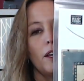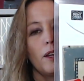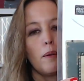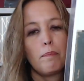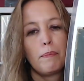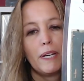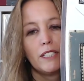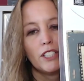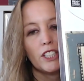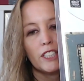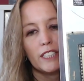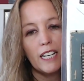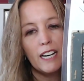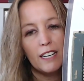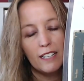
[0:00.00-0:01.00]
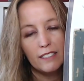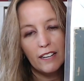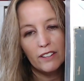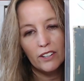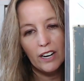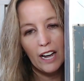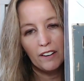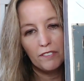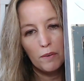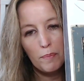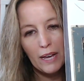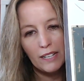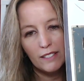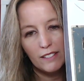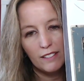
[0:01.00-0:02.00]
Bent Creek, another
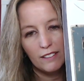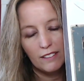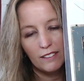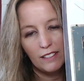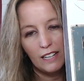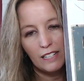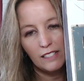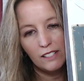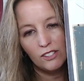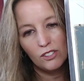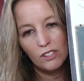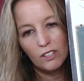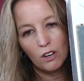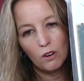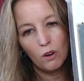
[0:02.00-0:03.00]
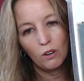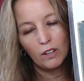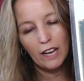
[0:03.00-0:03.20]
alphabet. It's the whole